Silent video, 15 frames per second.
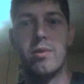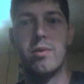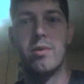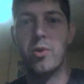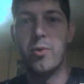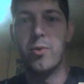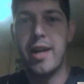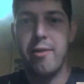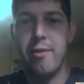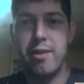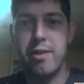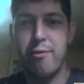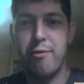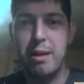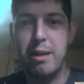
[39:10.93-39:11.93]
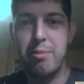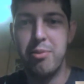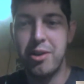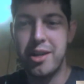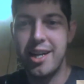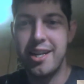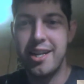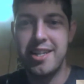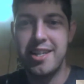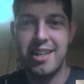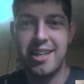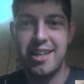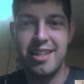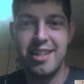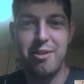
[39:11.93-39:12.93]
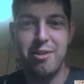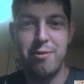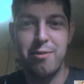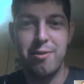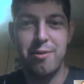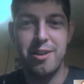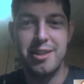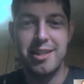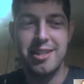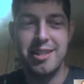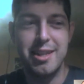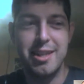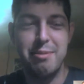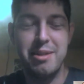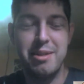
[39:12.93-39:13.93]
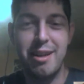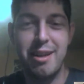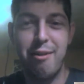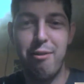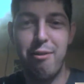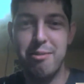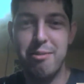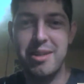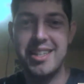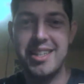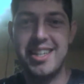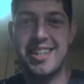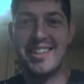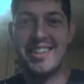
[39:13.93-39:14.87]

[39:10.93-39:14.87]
Or do we have enough people to contact now for us to stay busy for a bit?